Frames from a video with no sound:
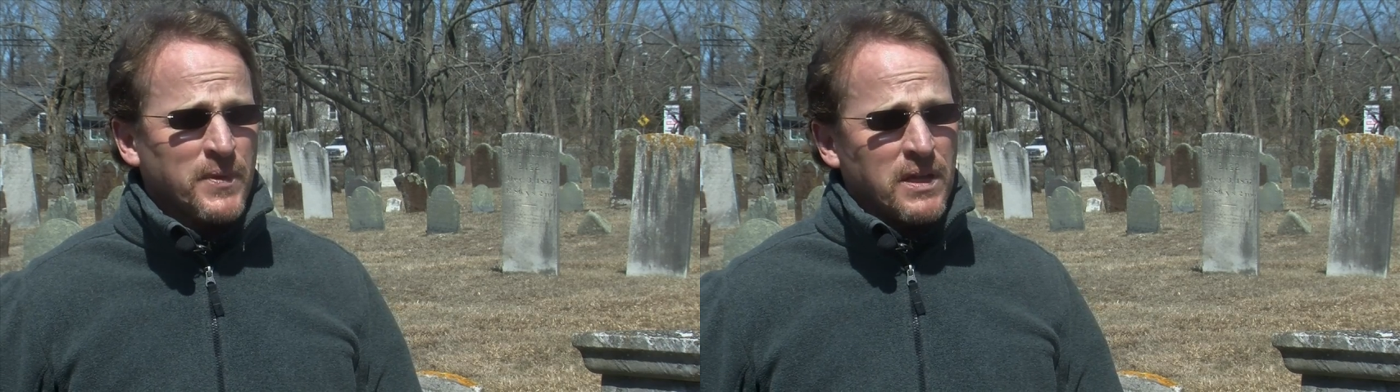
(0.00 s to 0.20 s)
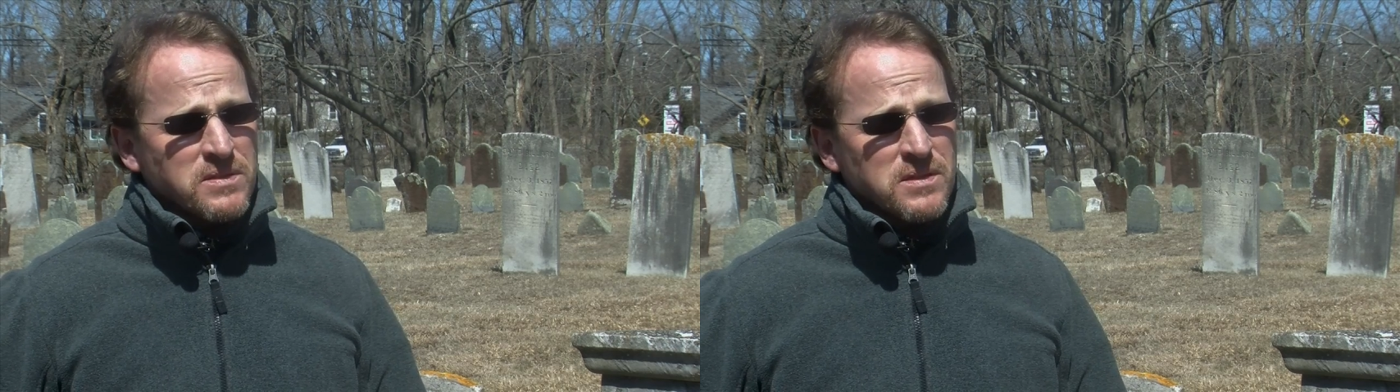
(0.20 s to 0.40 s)

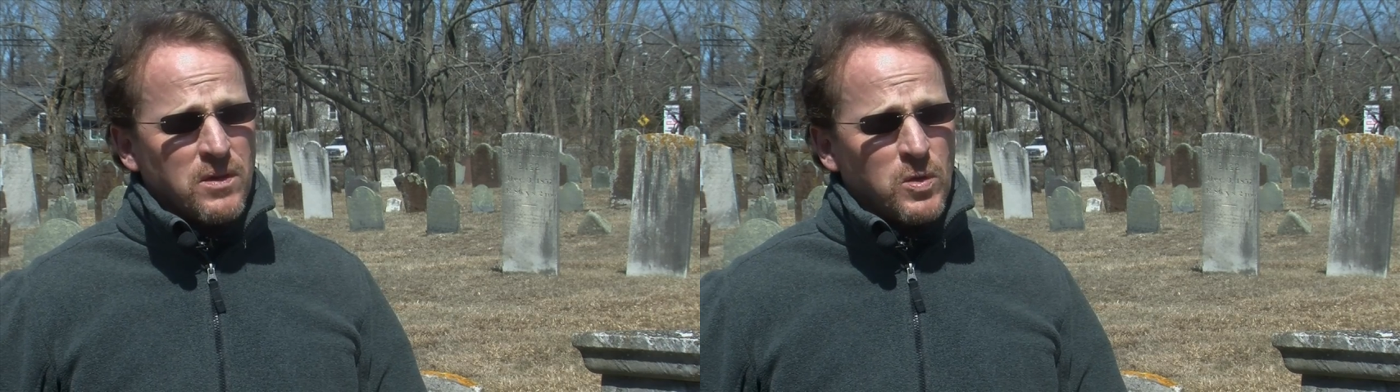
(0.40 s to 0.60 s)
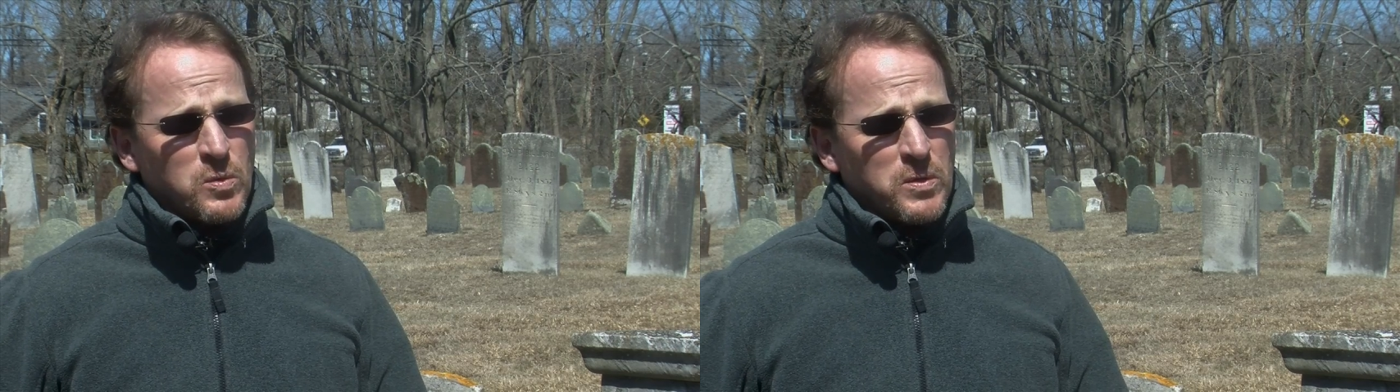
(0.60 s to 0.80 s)
And
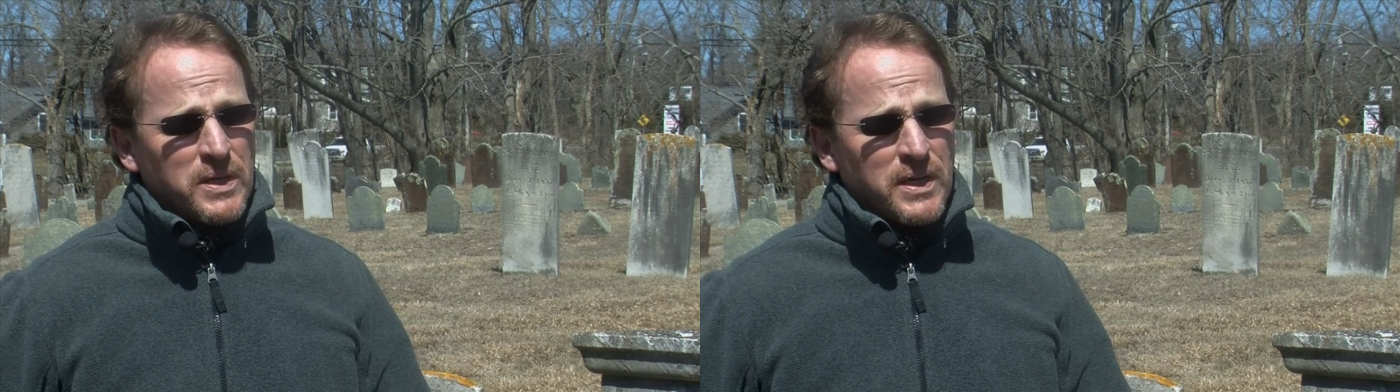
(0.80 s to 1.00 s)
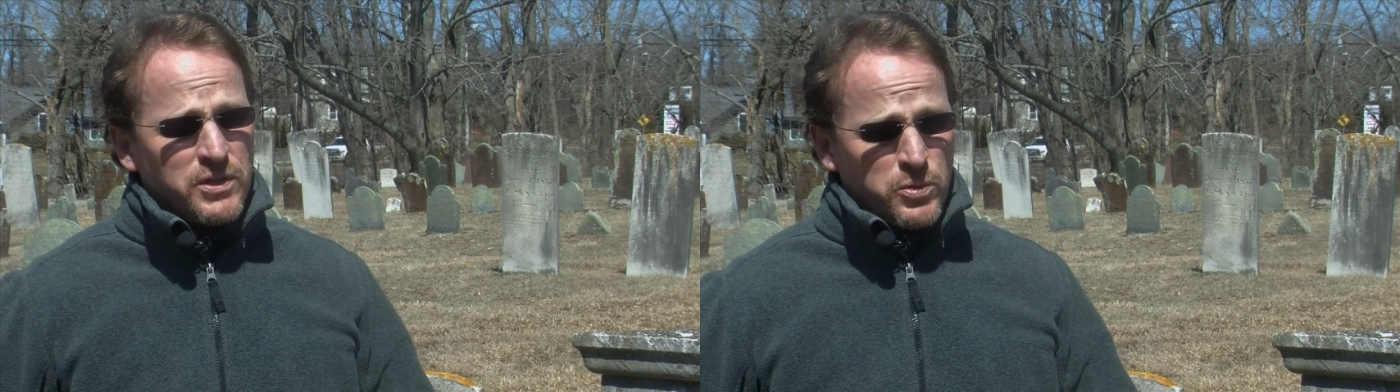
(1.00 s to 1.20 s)
so
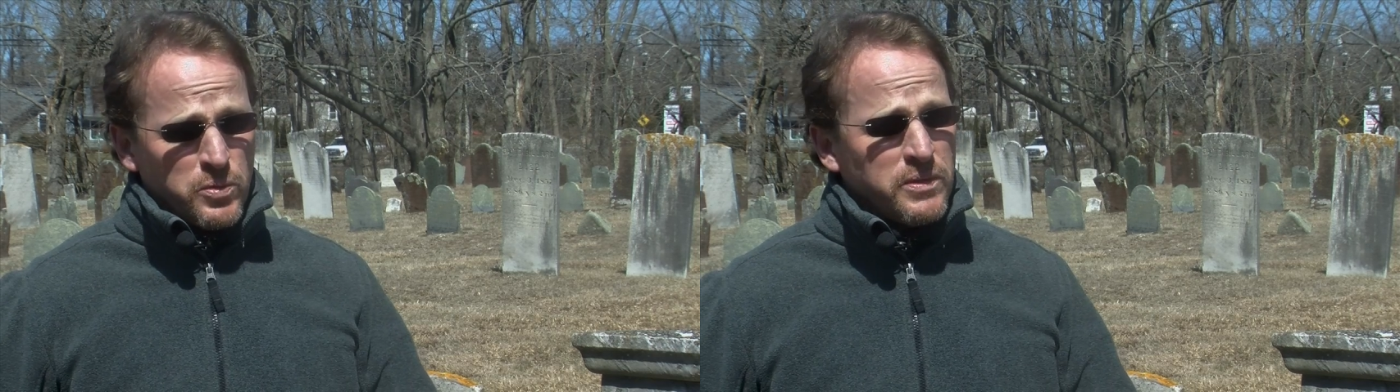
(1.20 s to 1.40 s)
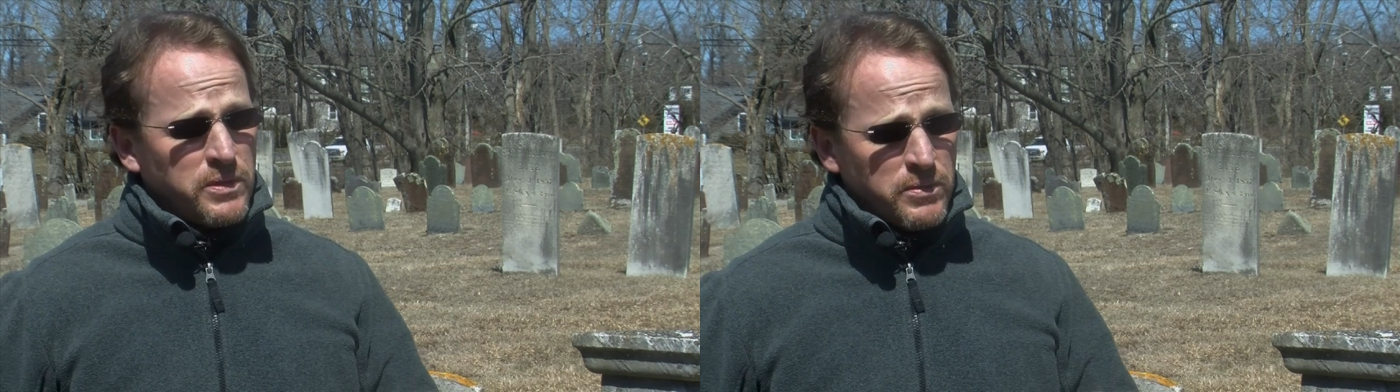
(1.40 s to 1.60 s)

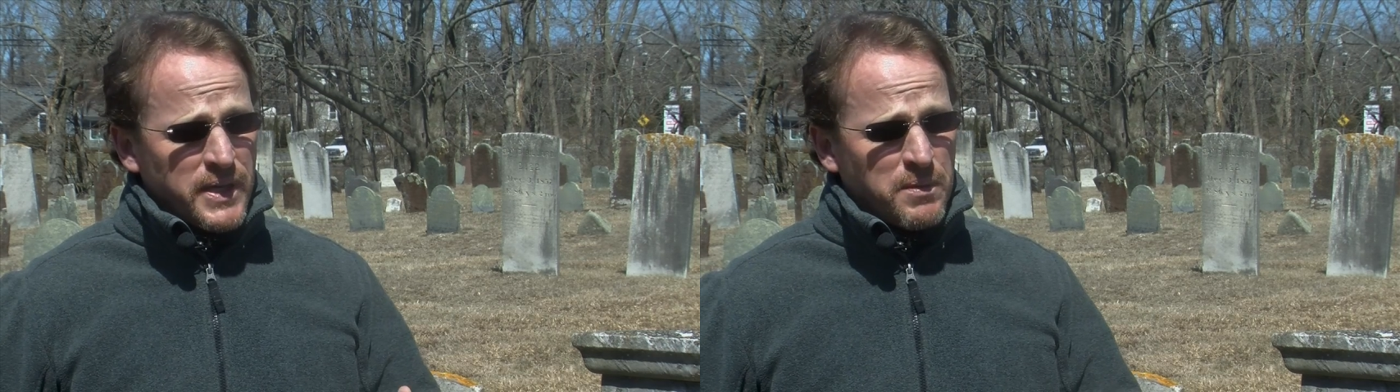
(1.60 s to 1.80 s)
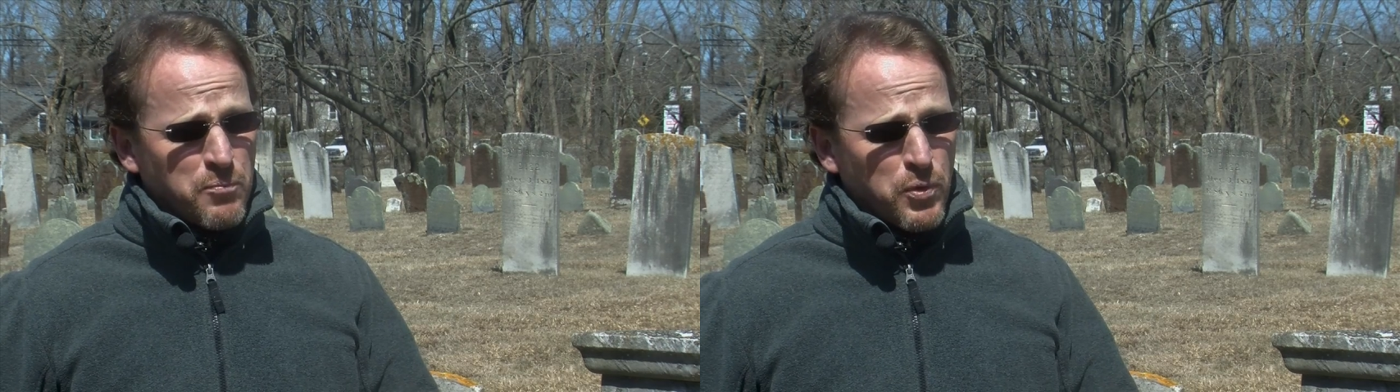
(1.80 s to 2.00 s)
you get